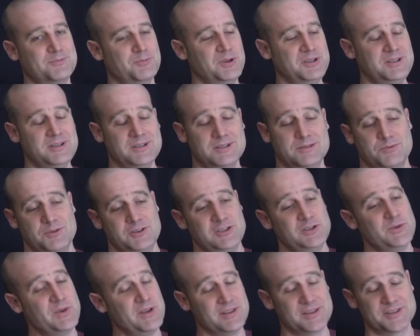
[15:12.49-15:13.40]
We're
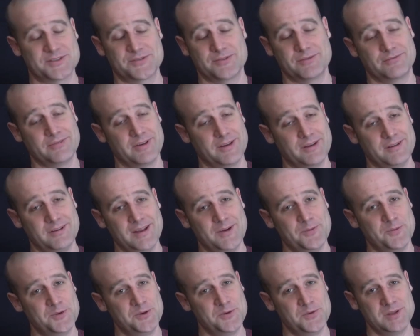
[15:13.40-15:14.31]
doing this for fun
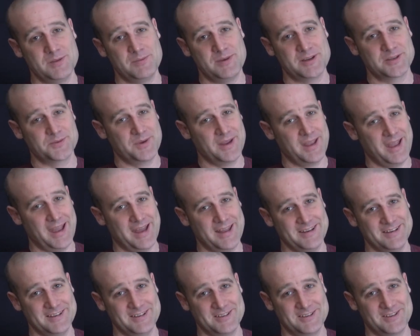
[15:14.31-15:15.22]
and we're doing the best we
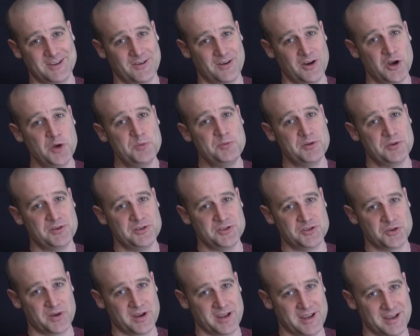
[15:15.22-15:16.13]
can. So I hope you're
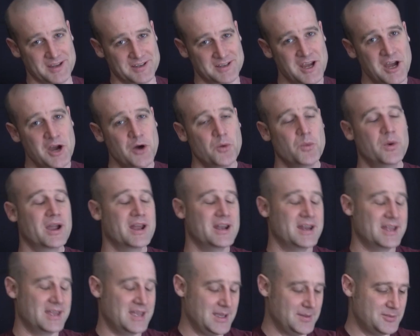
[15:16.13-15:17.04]
enjoying it. We're going
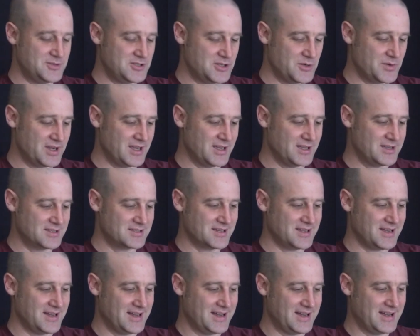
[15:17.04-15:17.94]
to keep doing it
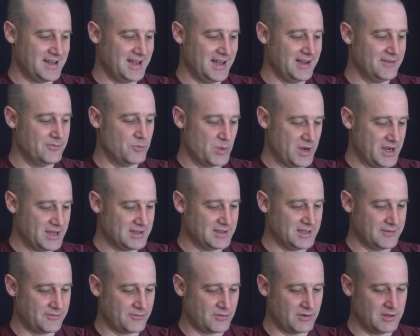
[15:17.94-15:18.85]

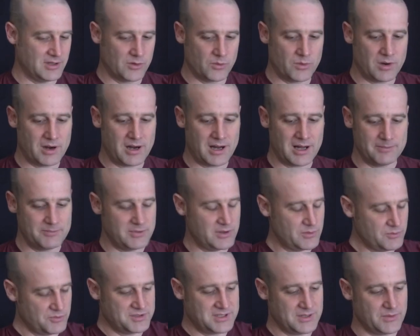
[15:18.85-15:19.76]
weekly for a little while,
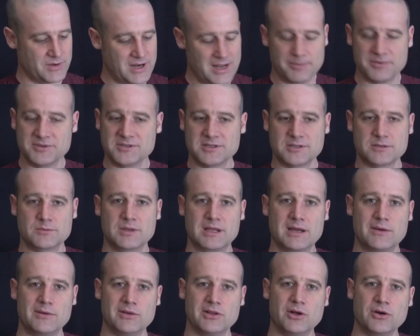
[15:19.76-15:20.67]
but we'll see what happens as we
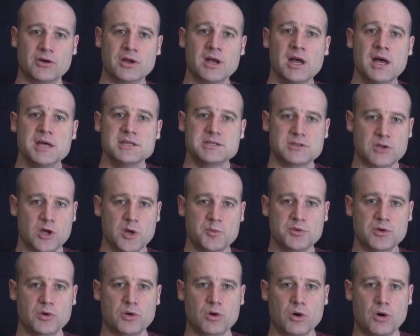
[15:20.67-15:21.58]
go along. So I hope
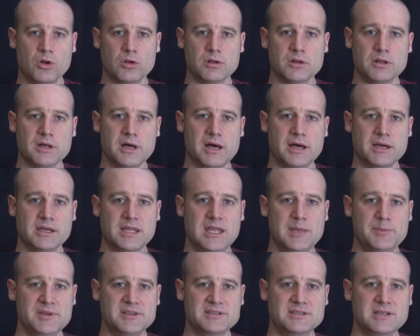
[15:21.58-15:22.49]
you're all
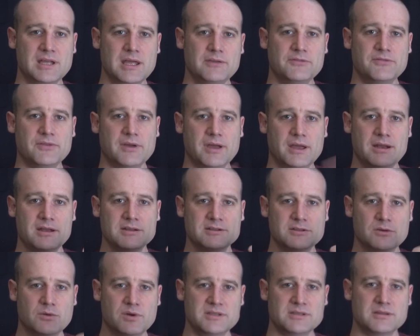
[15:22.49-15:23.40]
keeping safe. And as
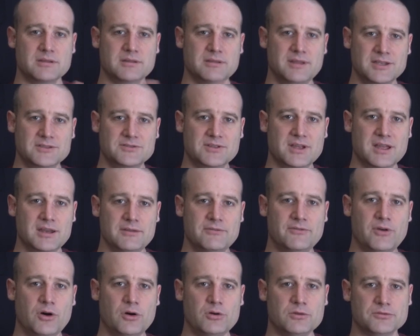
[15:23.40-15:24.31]
always, thanks for getting
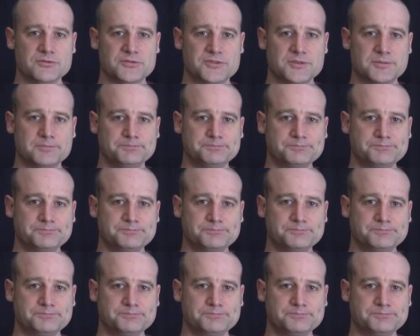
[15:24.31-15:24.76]
involved.